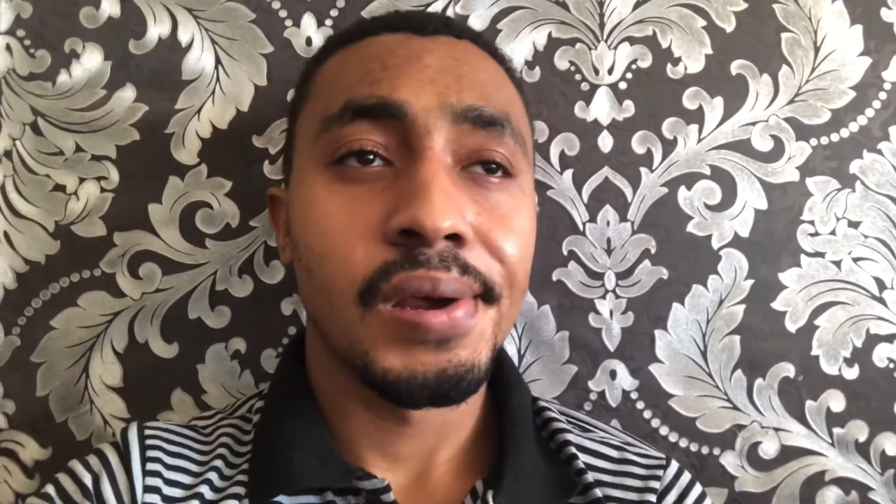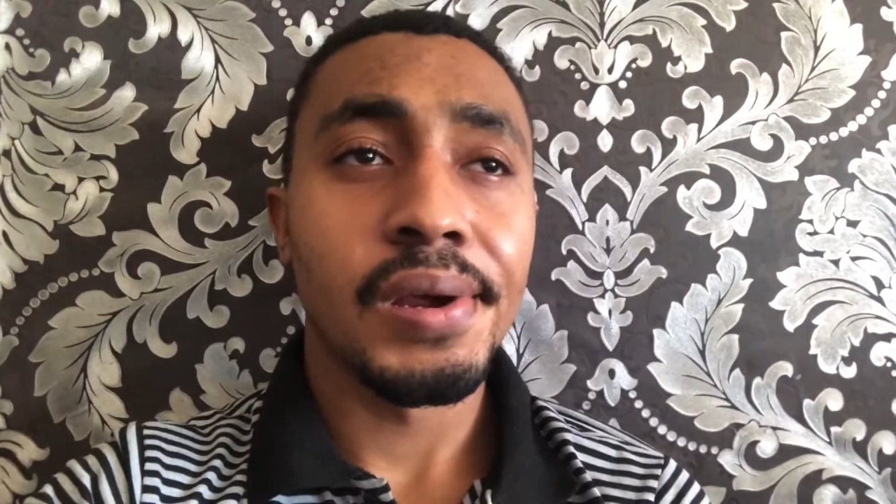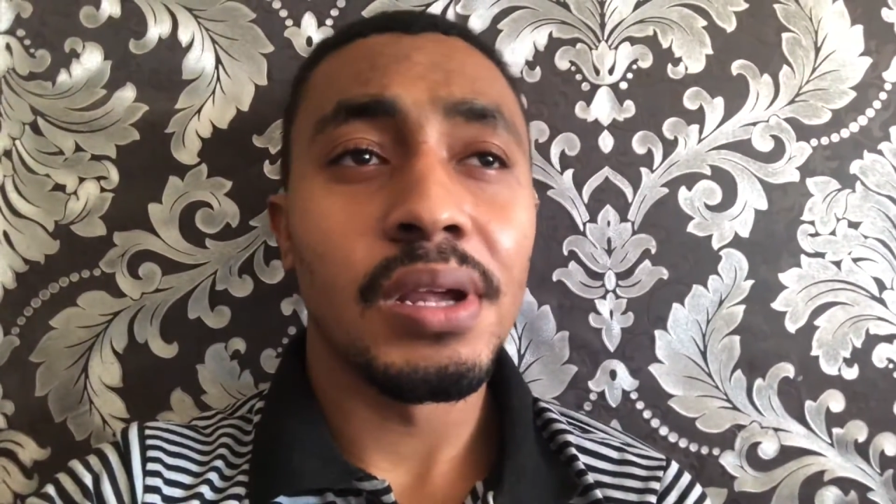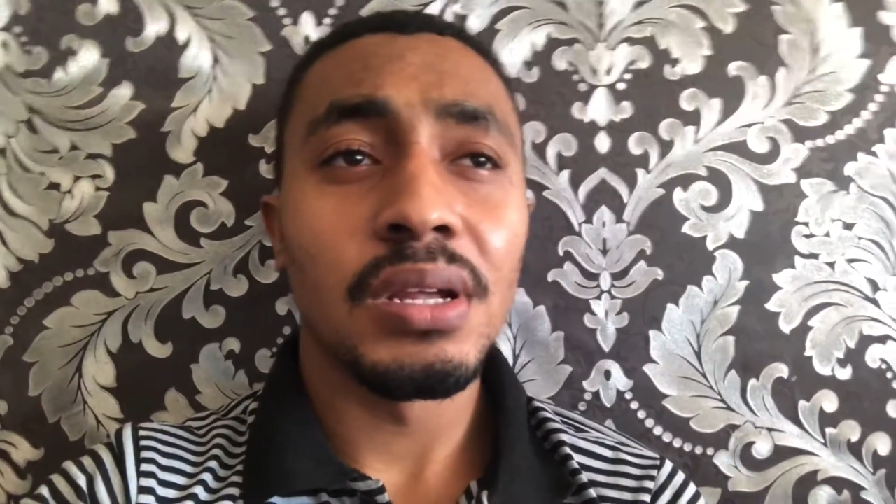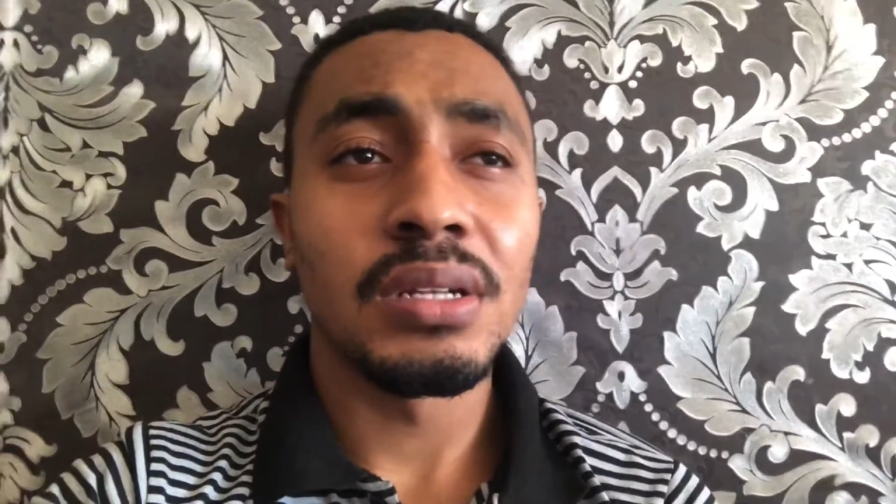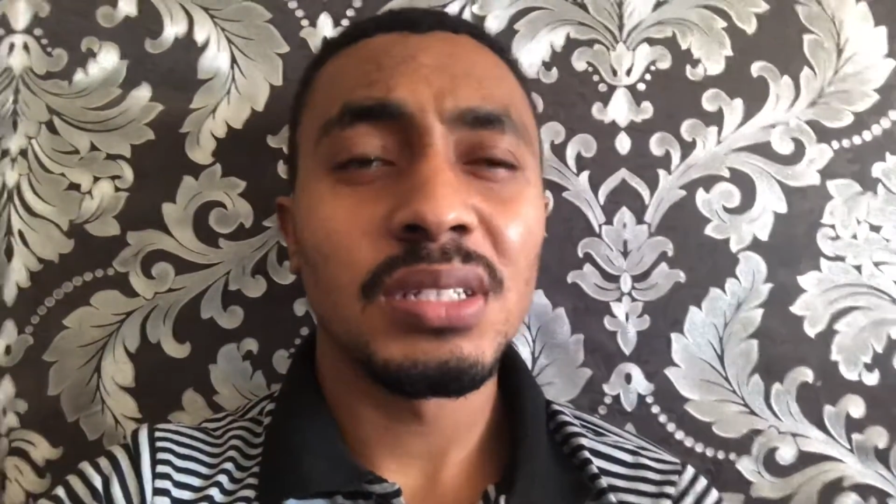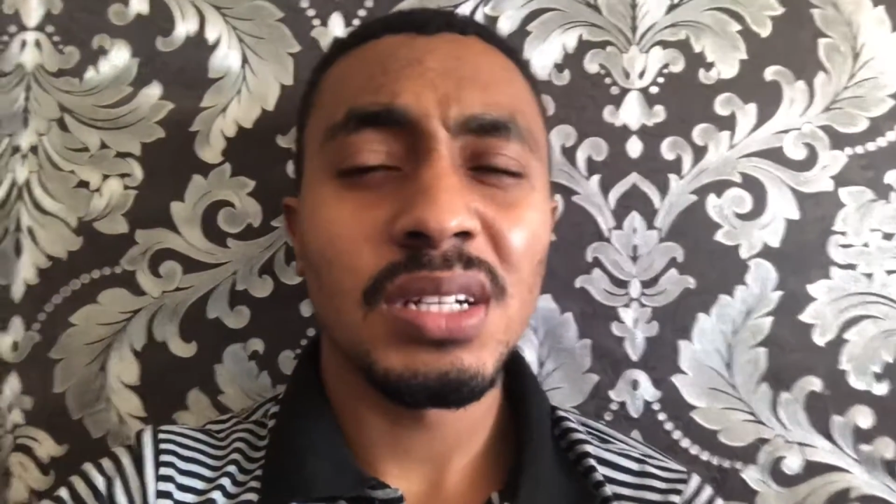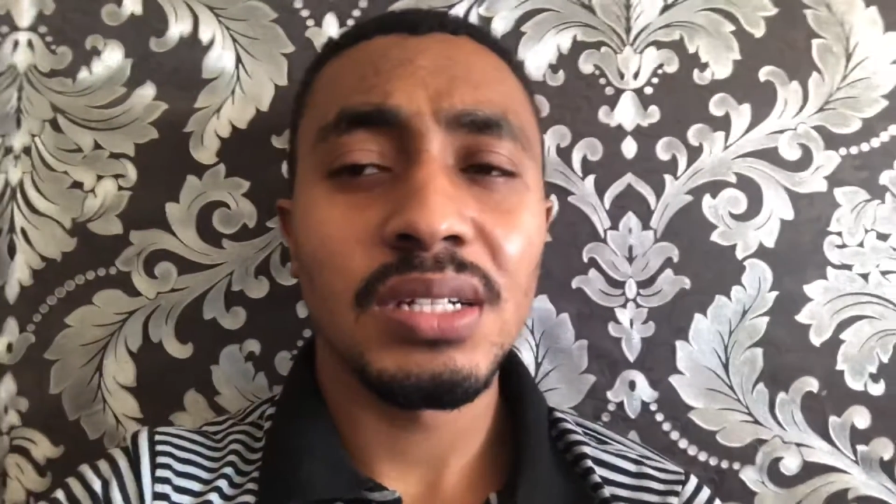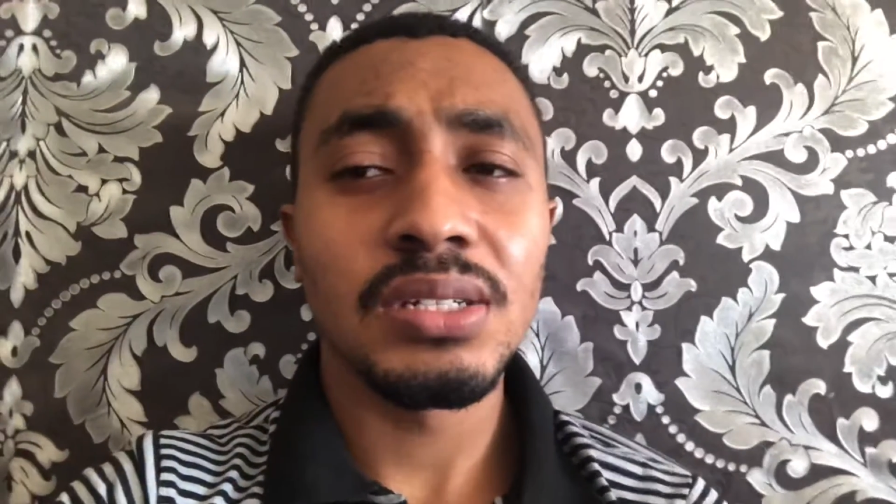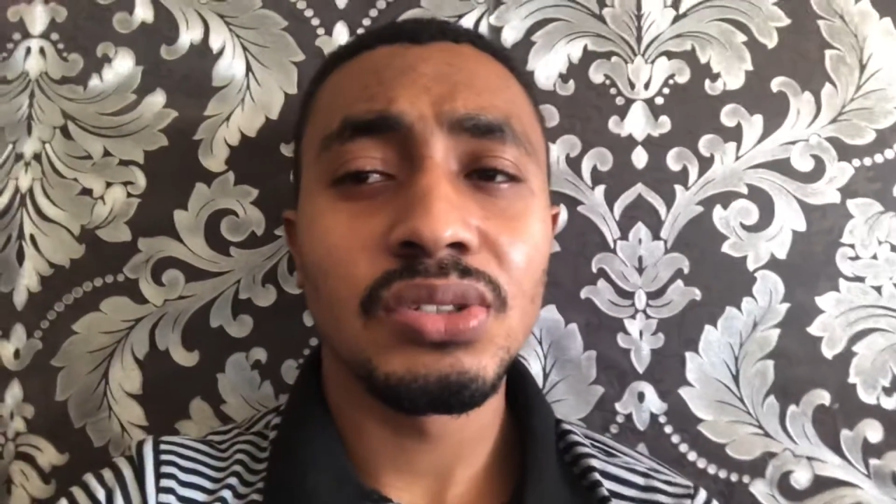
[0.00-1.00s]
and yeah
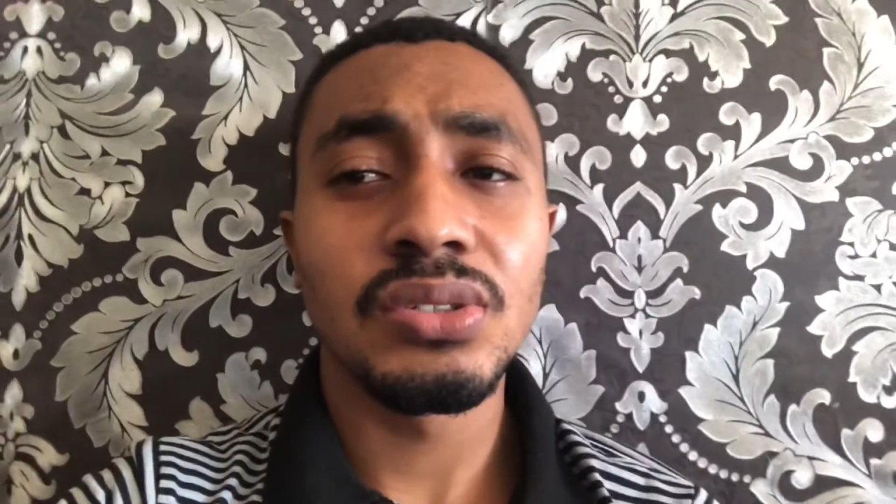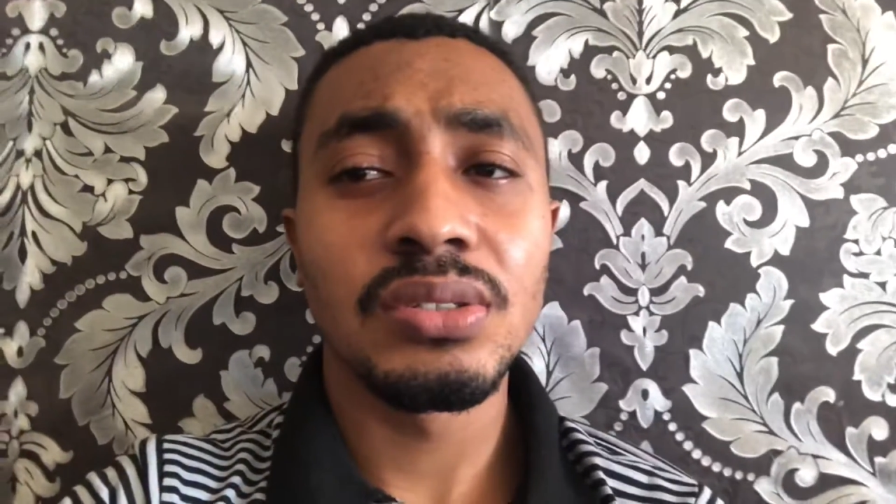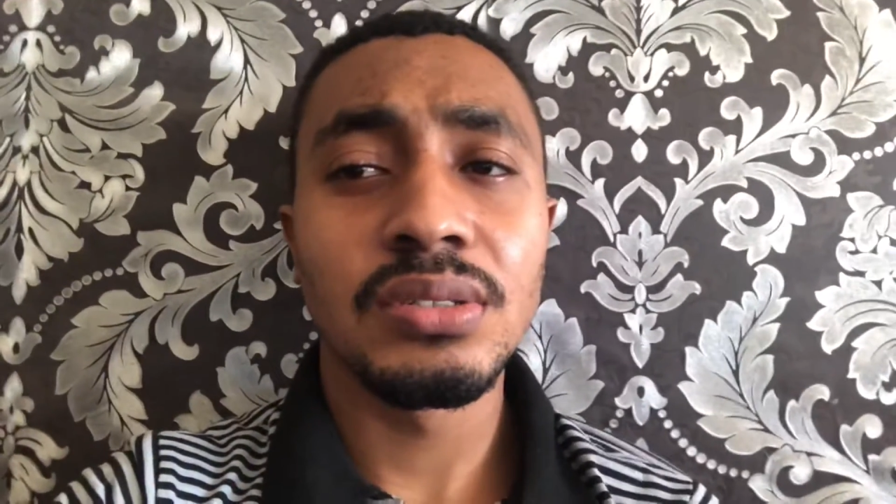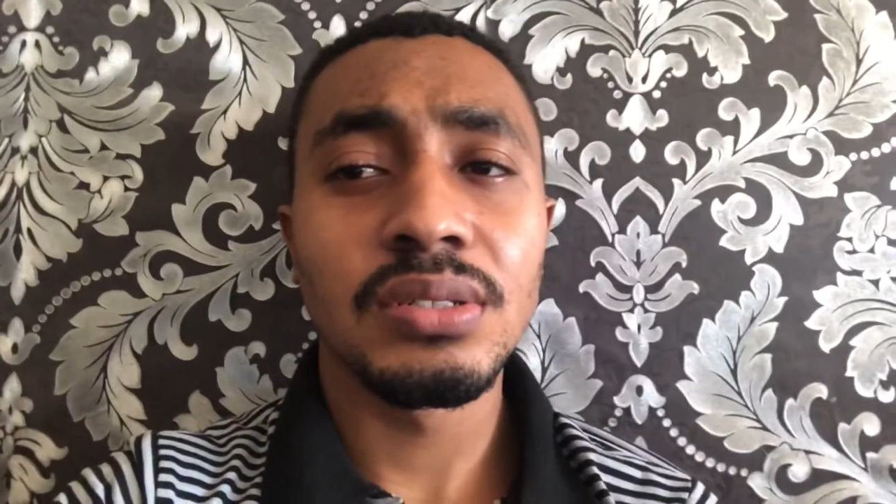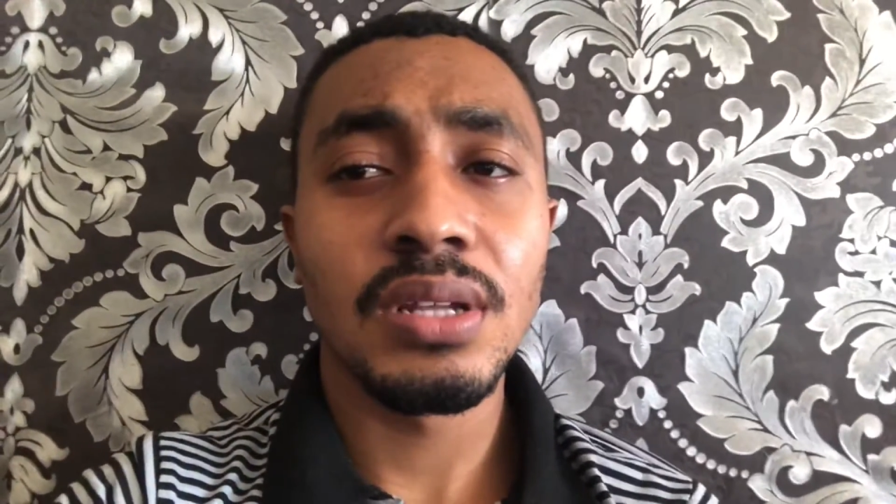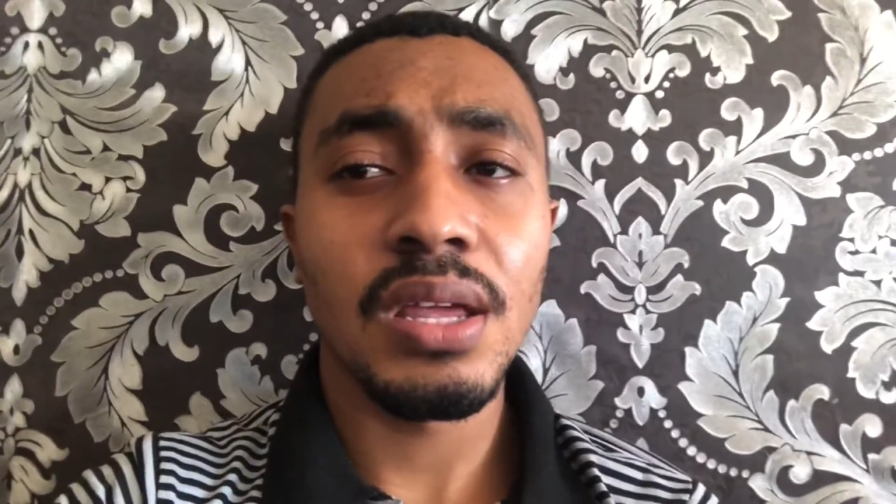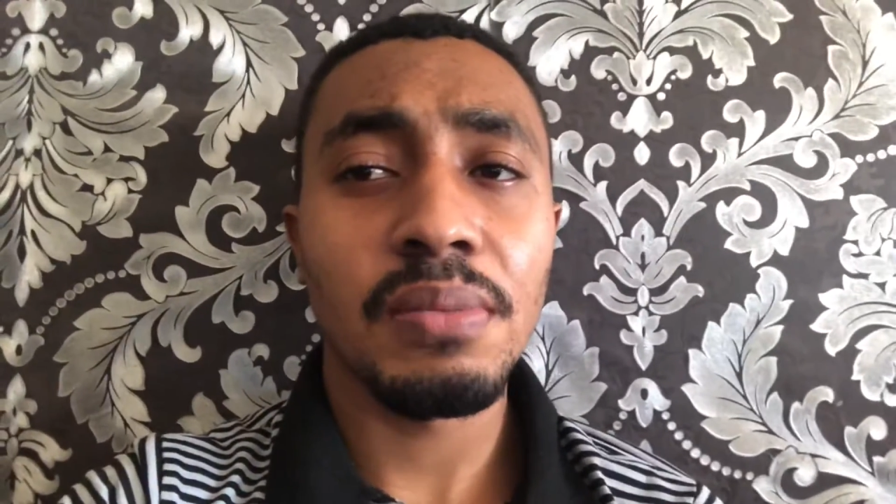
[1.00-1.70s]
it came